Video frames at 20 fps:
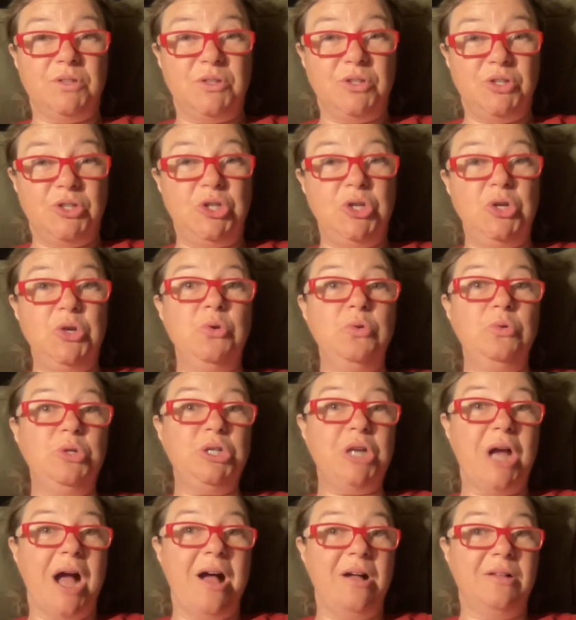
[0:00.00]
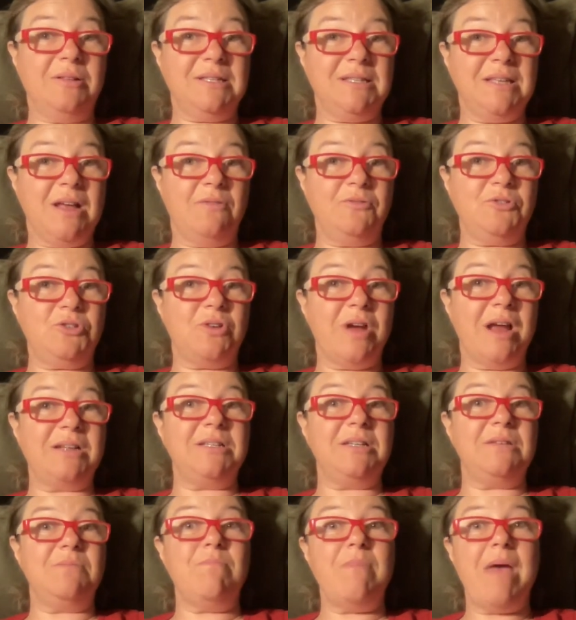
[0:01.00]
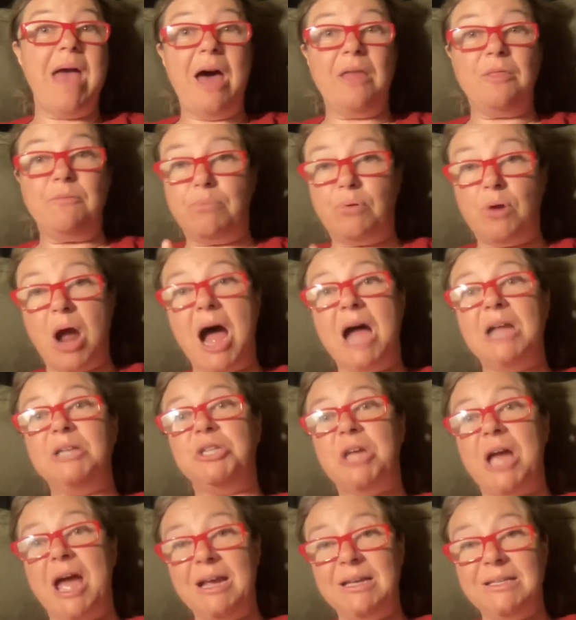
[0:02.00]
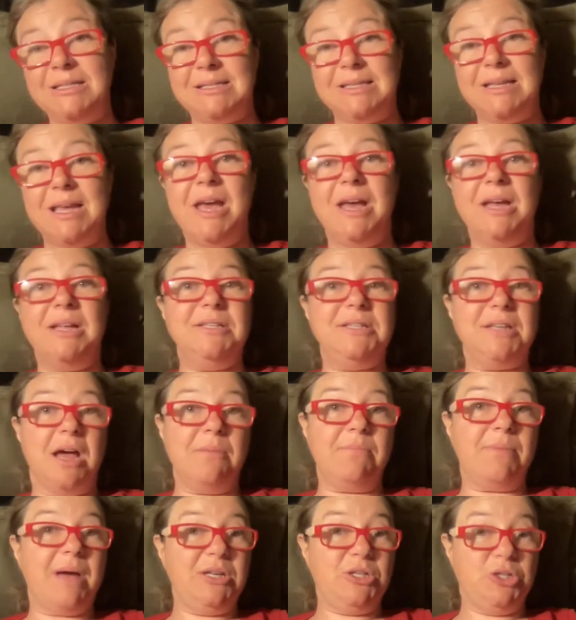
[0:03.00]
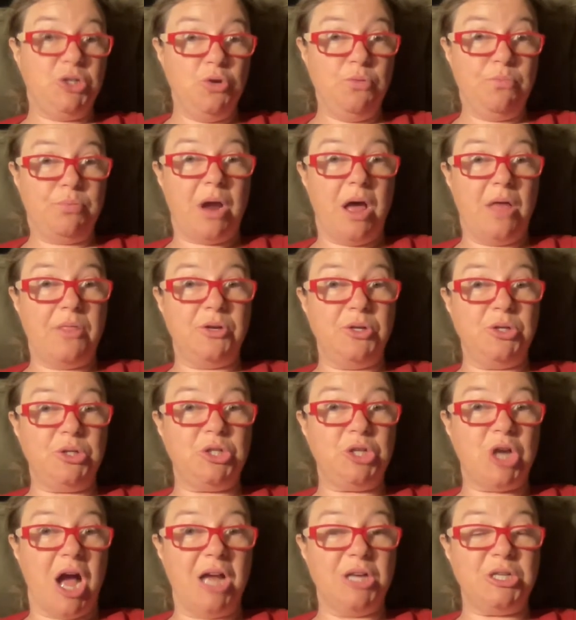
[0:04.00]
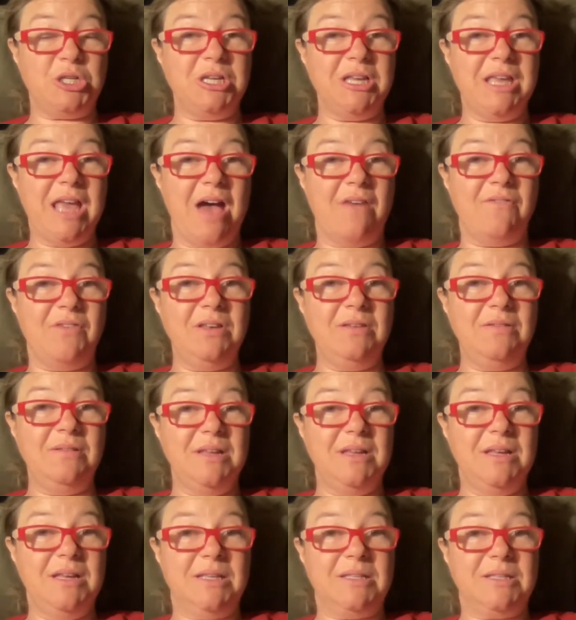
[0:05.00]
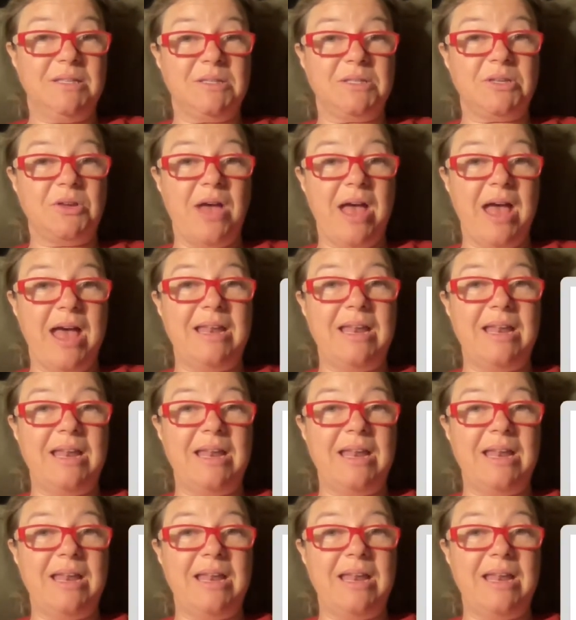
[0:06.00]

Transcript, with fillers: two child self-directed math projects done by two brothers, Josh and Kevin. So let's go ahead